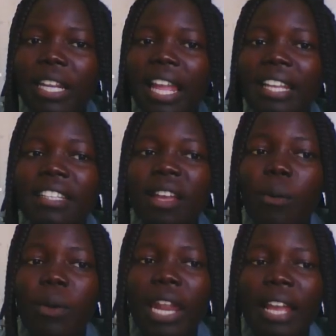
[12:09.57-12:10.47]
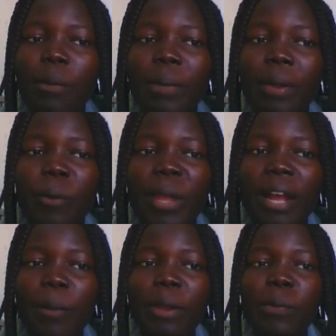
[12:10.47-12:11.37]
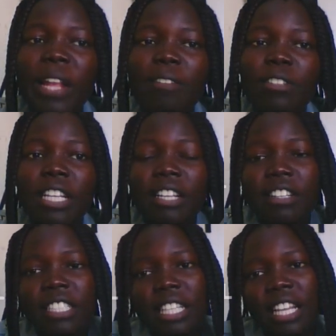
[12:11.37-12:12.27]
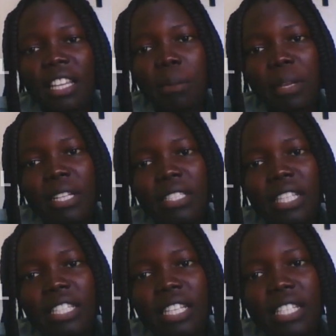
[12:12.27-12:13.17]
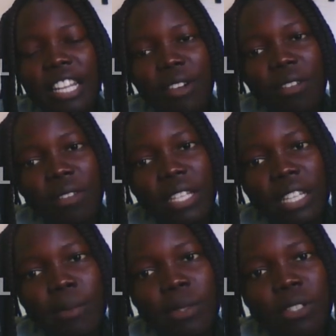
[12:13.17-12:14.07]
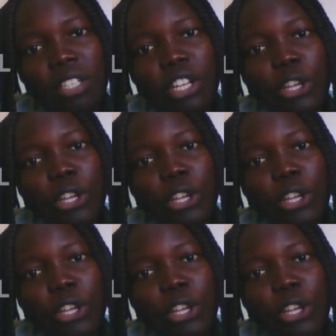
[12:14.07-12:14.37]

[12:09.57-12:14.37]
when we have already created an email such as Android and Samsung,